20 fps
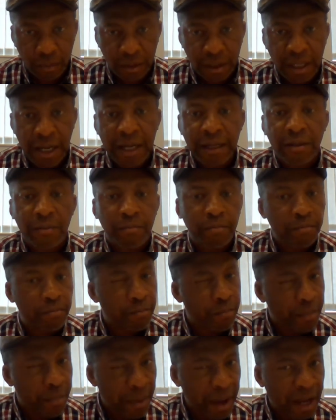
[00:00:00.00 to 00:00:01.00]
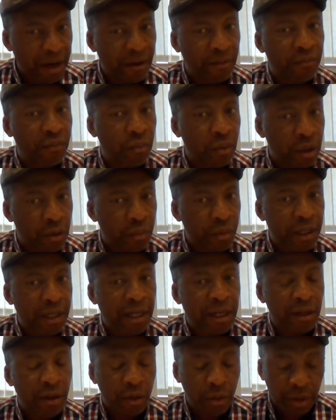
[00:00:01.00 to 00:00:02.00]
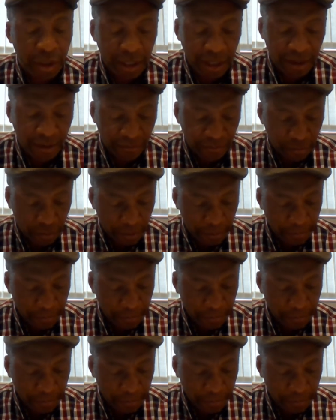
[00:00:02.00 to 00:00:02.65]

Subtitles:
That's part of what we're kind of looking out for.